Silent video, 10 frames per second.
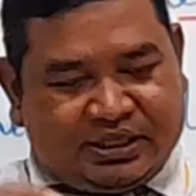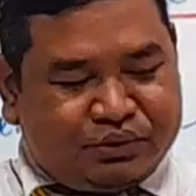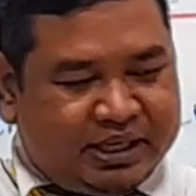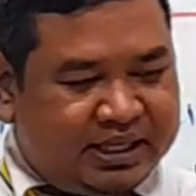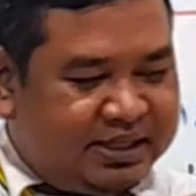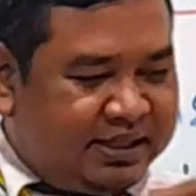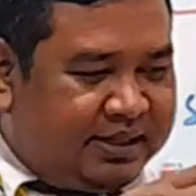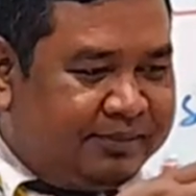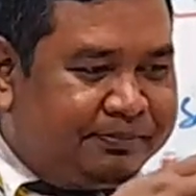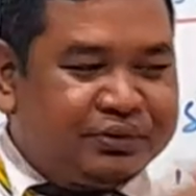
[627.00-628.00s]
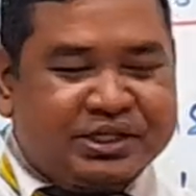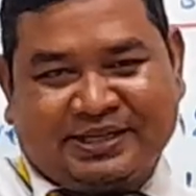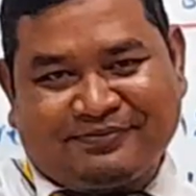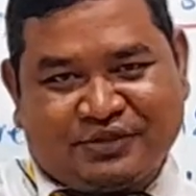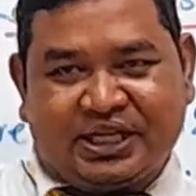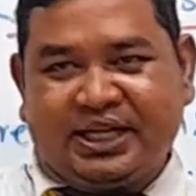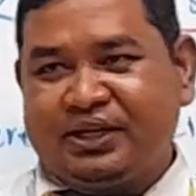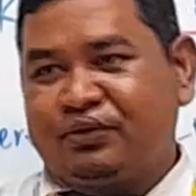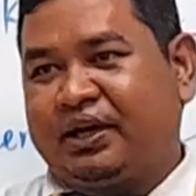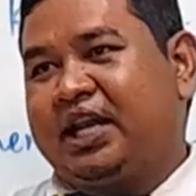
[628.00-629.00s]
can put something,
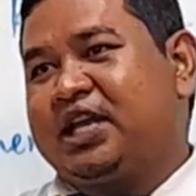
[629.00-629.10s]
you can